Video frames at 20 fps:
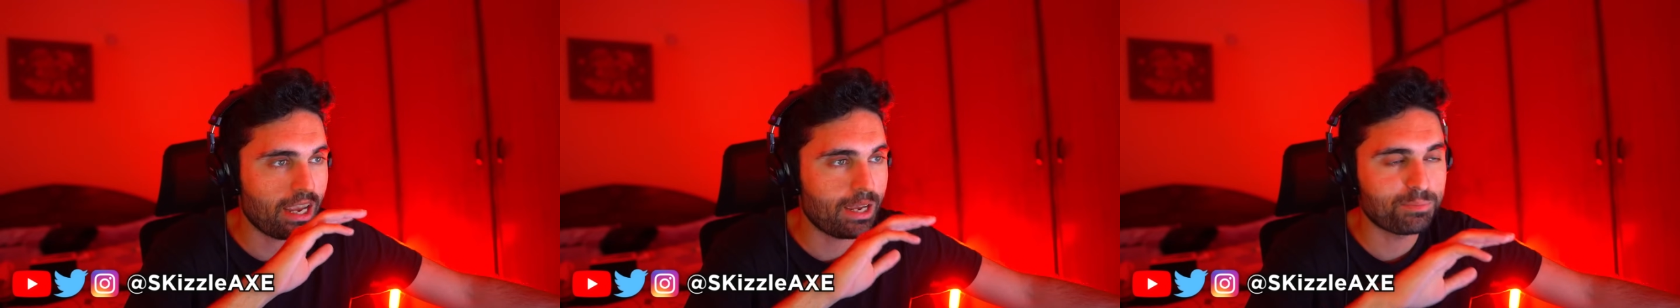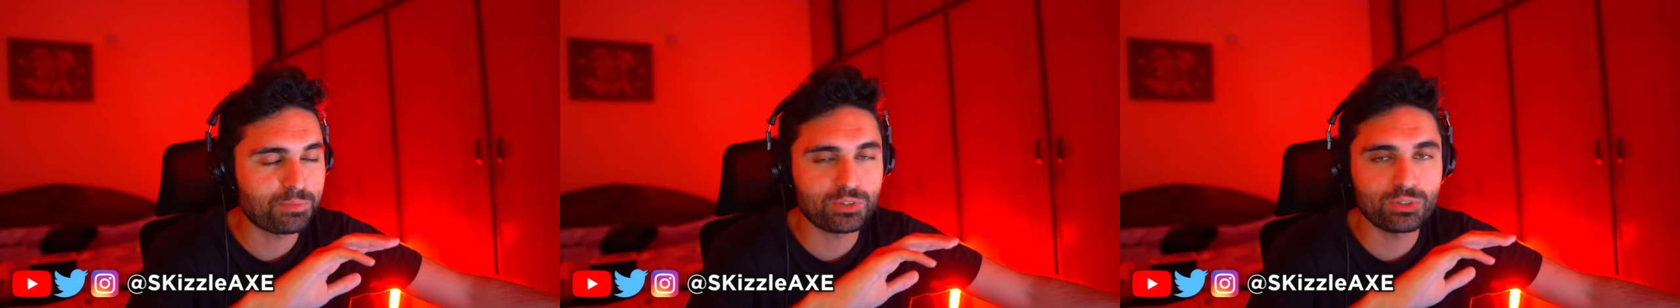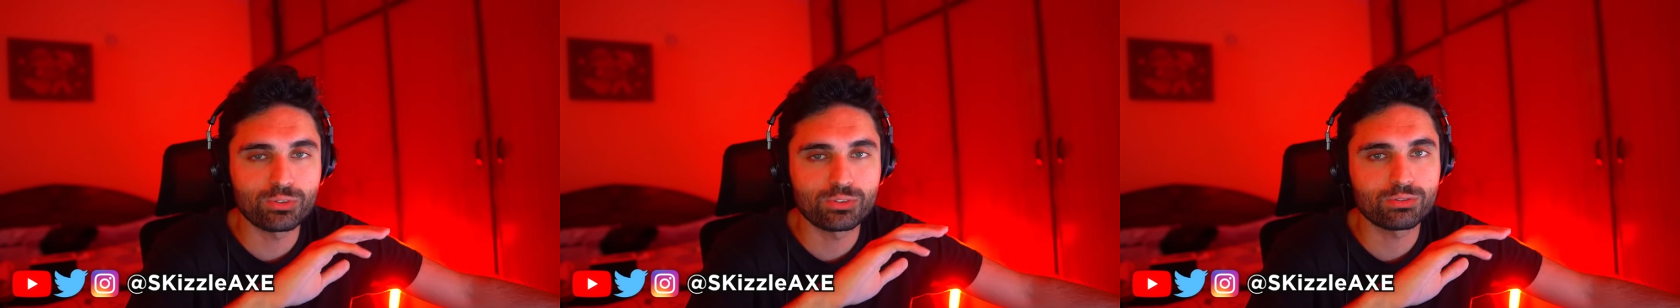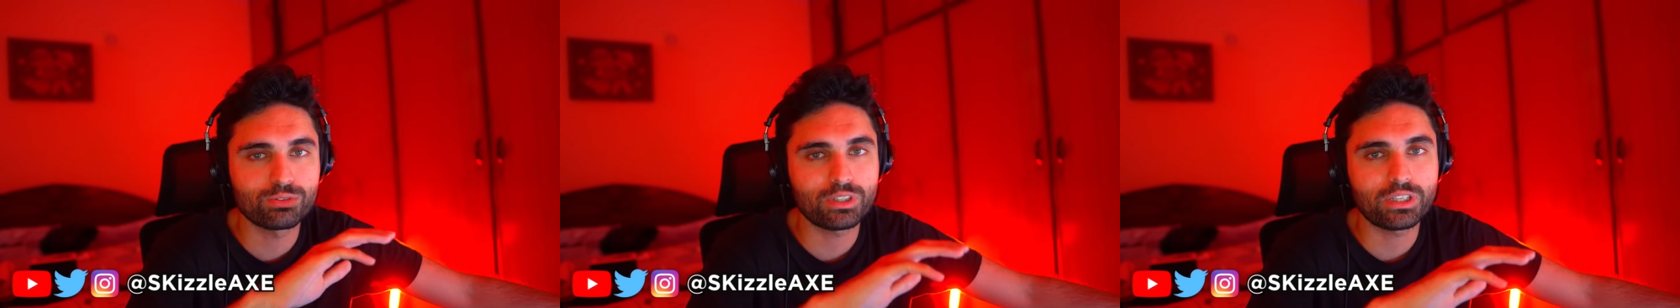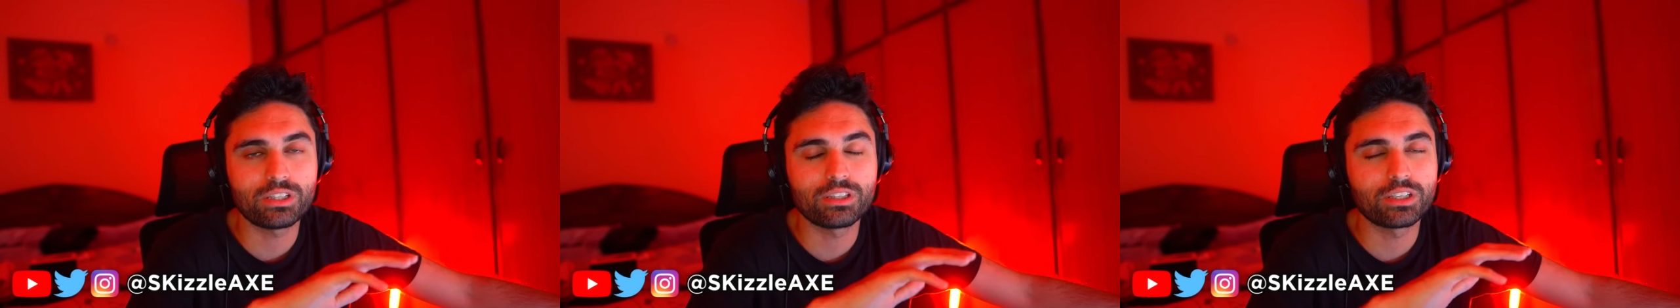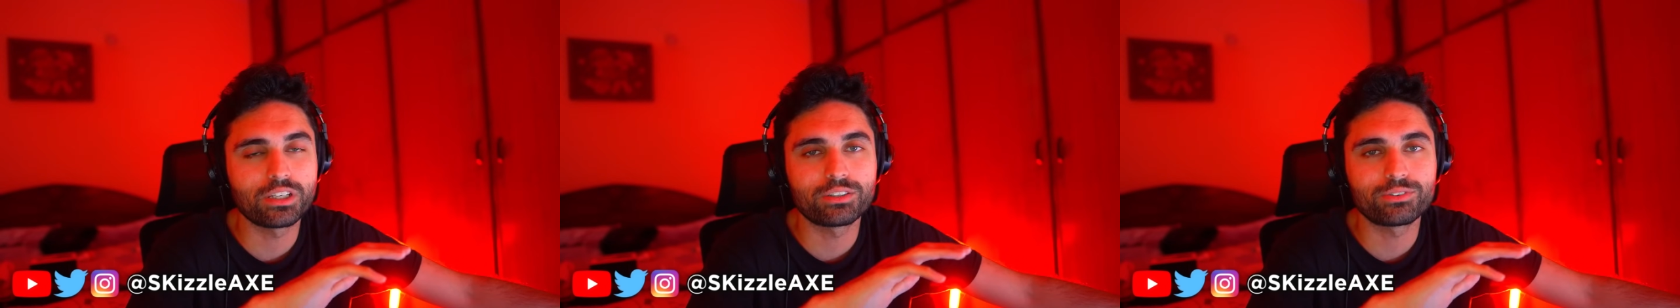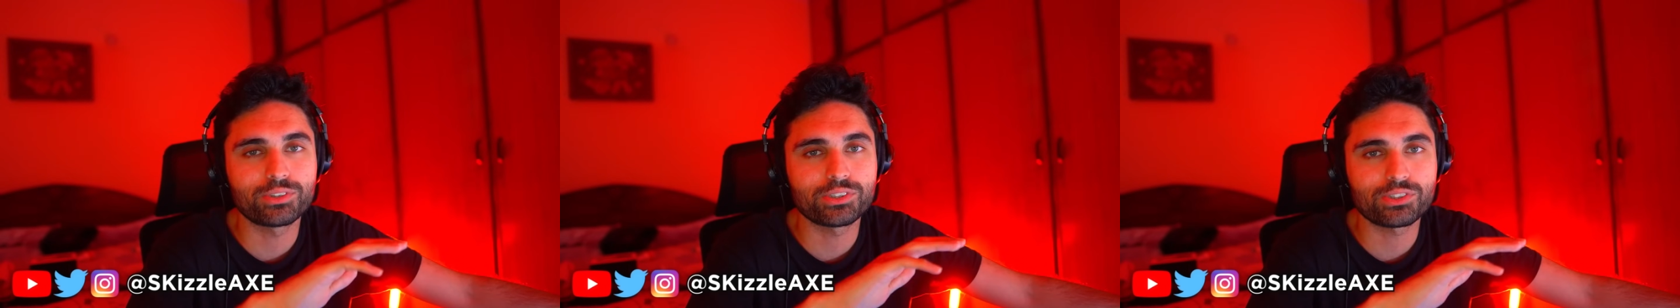absolute
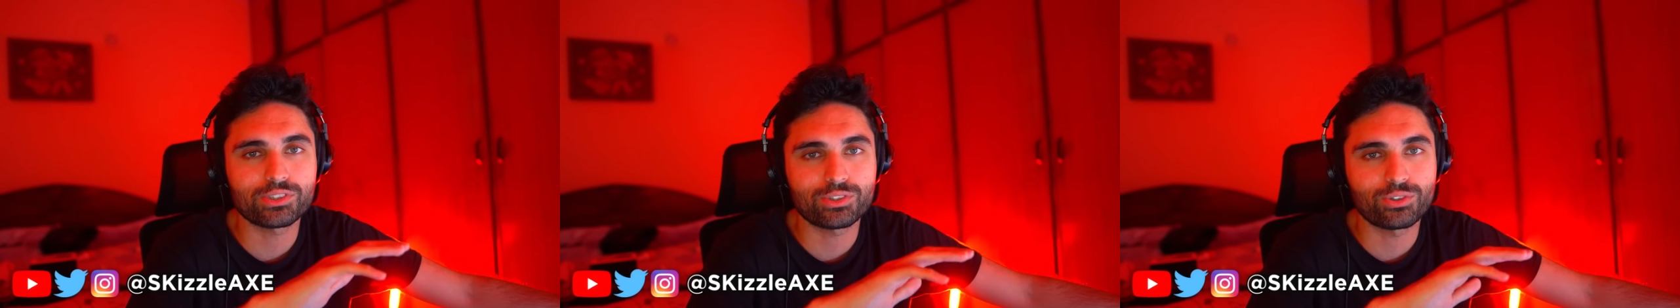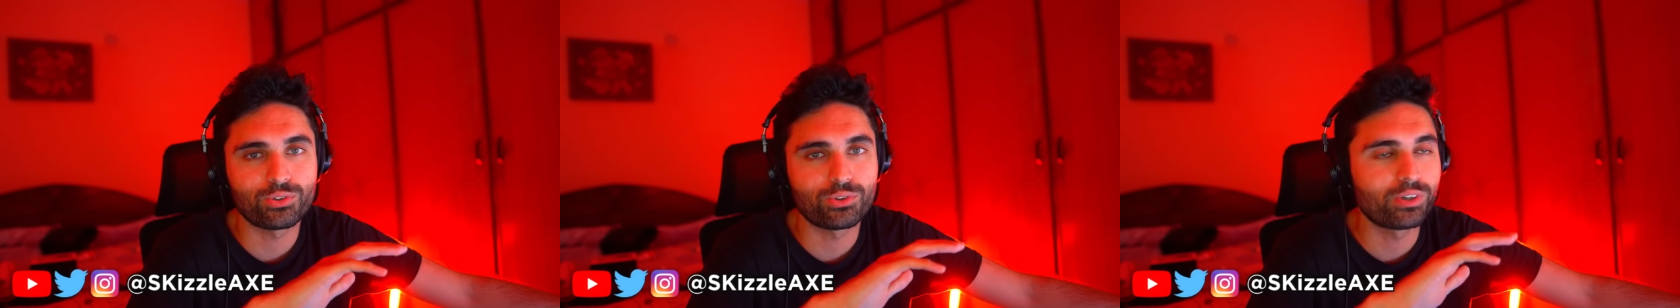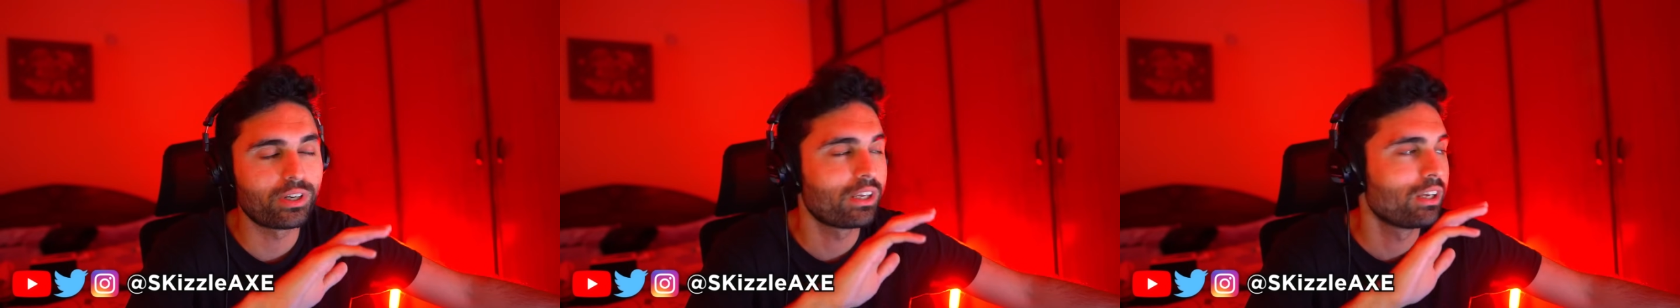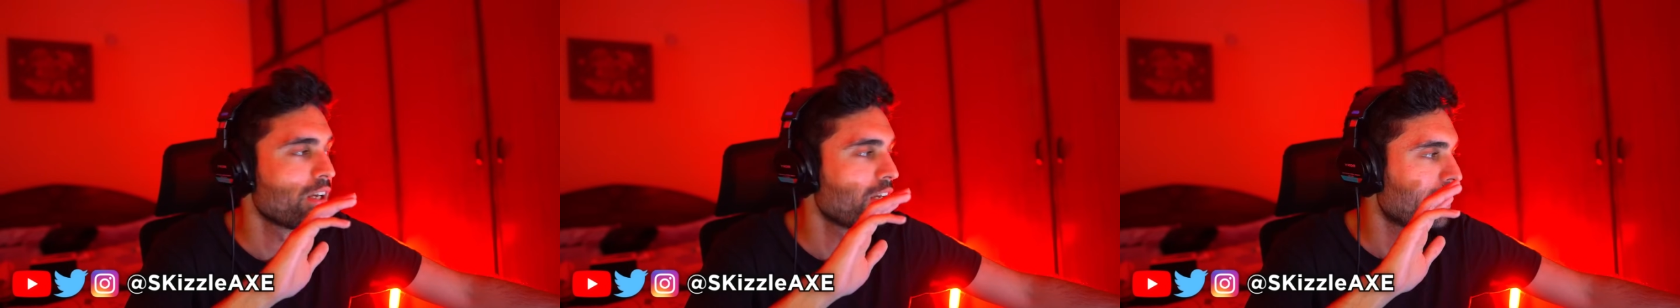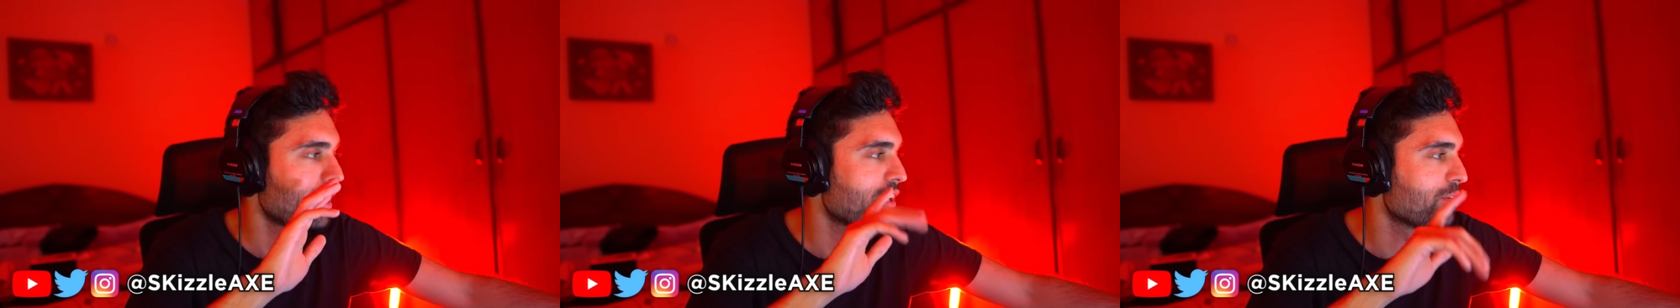hilarious story,